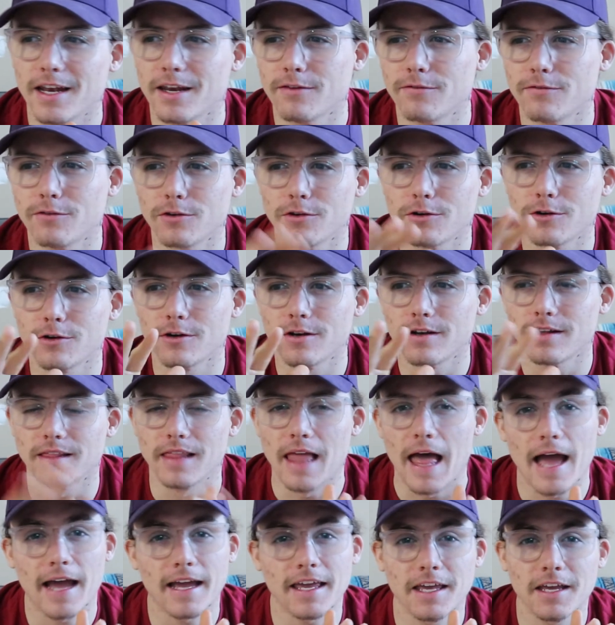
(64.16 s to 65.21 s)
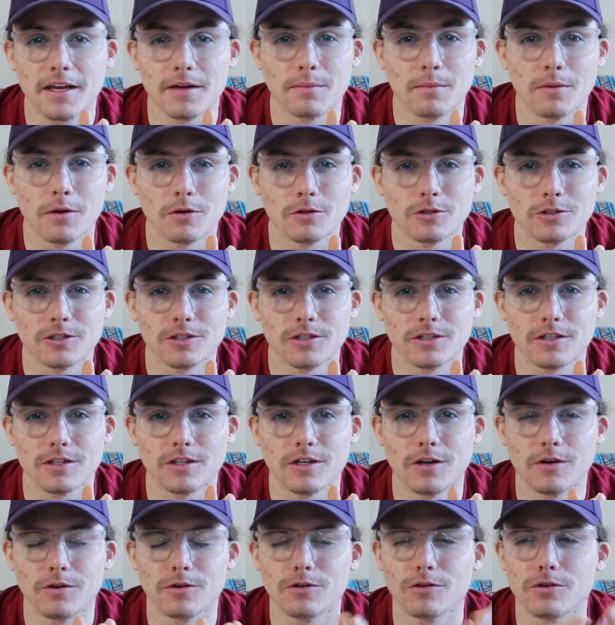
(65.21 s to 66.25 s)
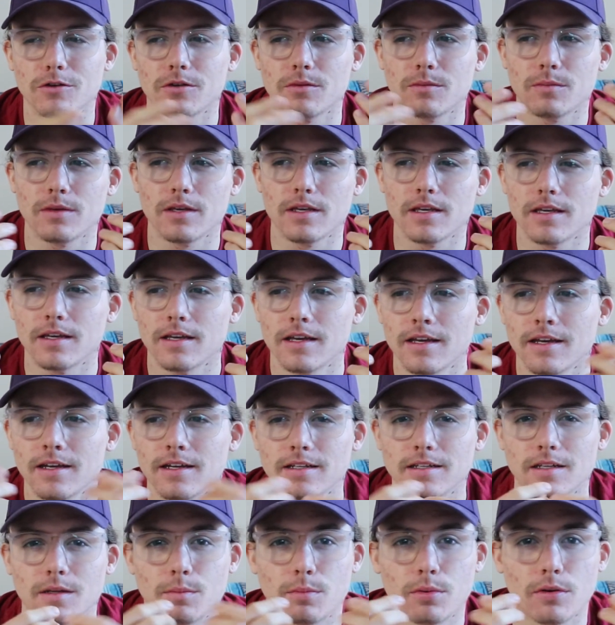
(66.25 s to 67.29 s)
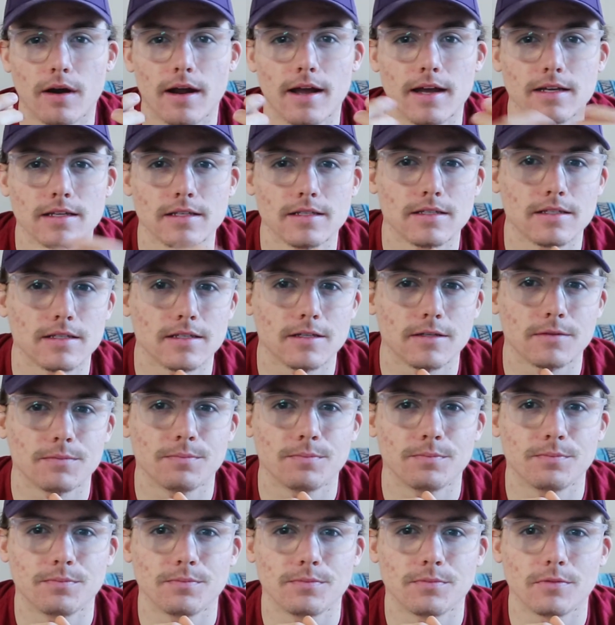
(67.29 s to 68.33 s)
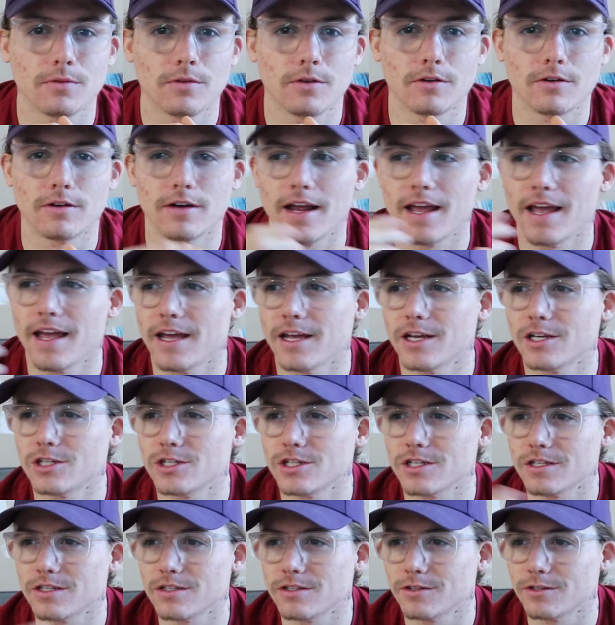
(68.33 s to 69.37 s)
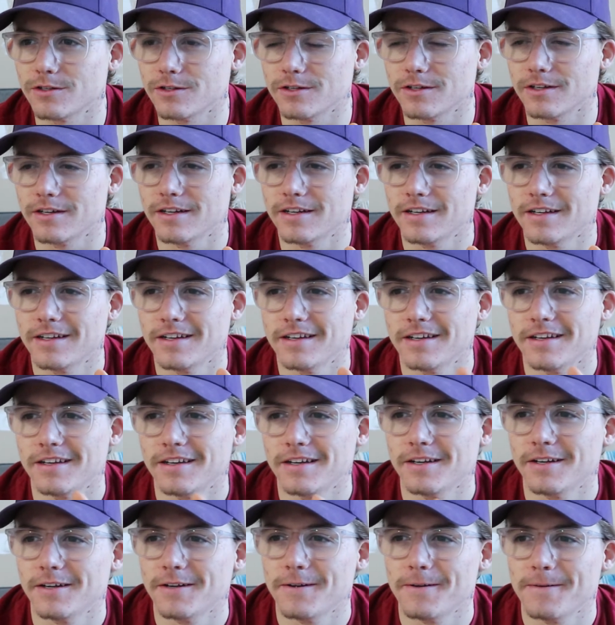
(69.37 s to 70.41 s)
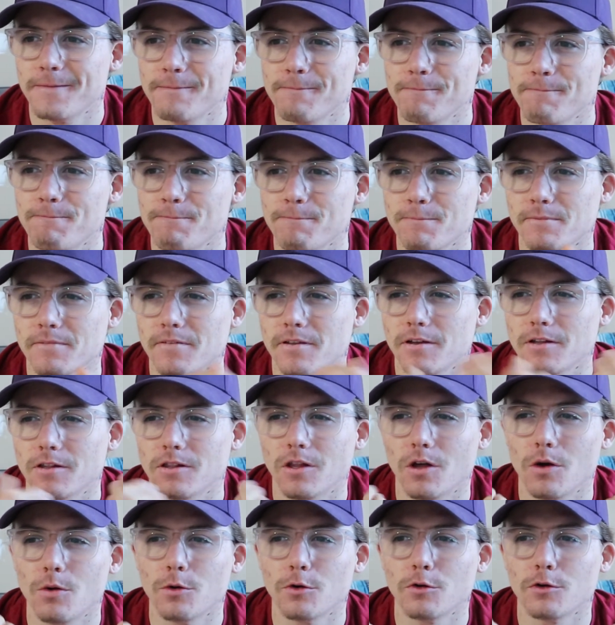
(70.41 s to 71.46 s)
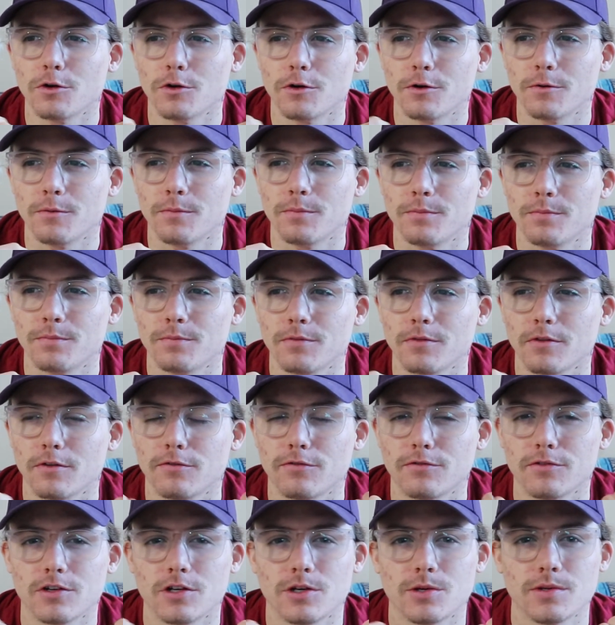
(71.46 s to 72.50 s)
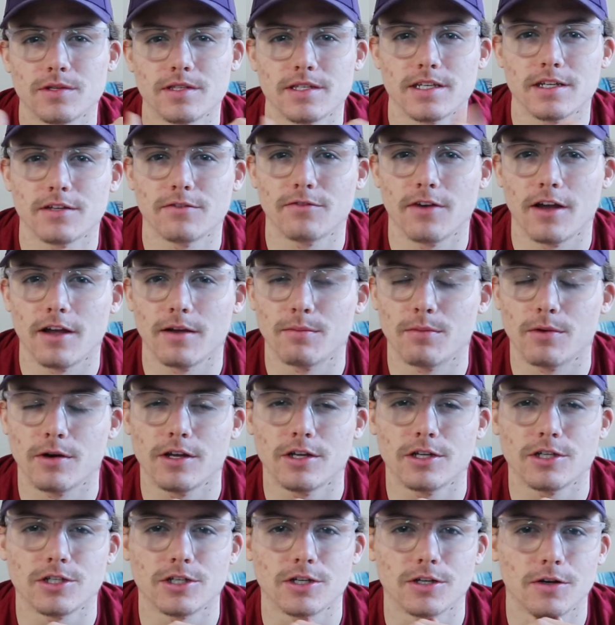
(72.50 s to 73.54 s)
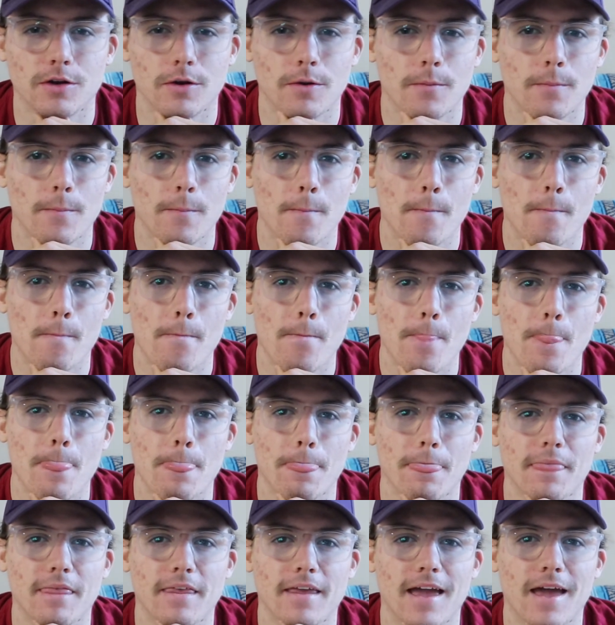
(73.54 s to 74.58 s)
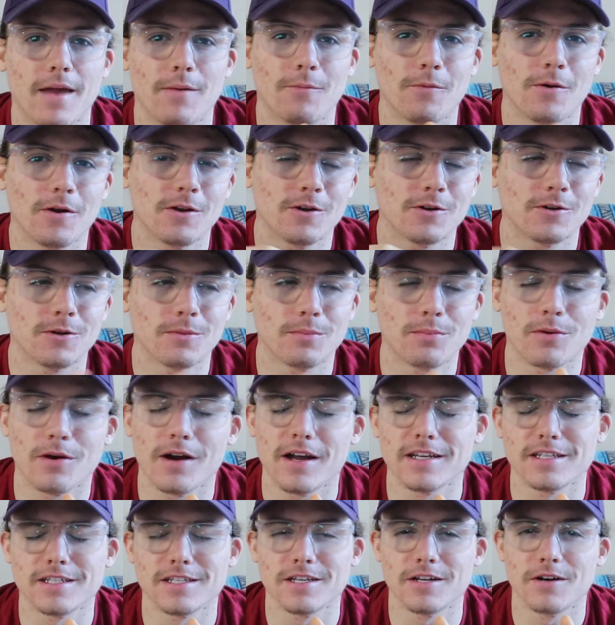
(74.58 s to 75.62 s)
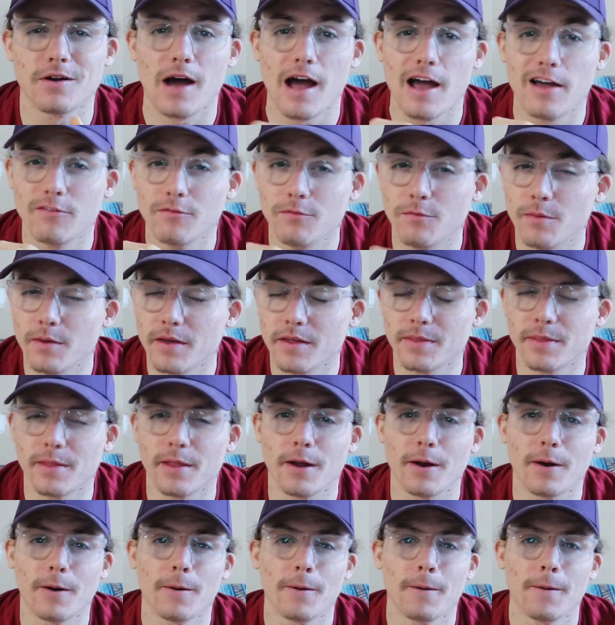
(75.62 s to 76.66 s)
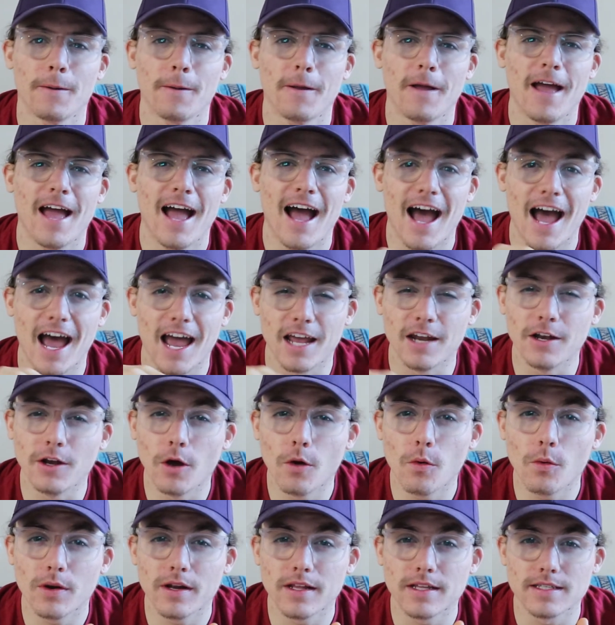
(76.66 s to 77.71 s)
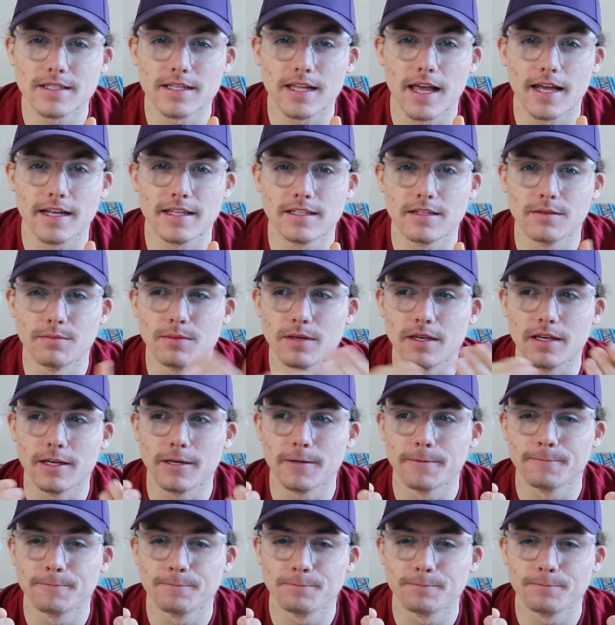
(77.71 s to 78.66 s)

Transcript: if you're lacking emotion, you can be depressed or anxious or lower frequency and vibration. And when you're depressed, I've been there. I know what it's like to be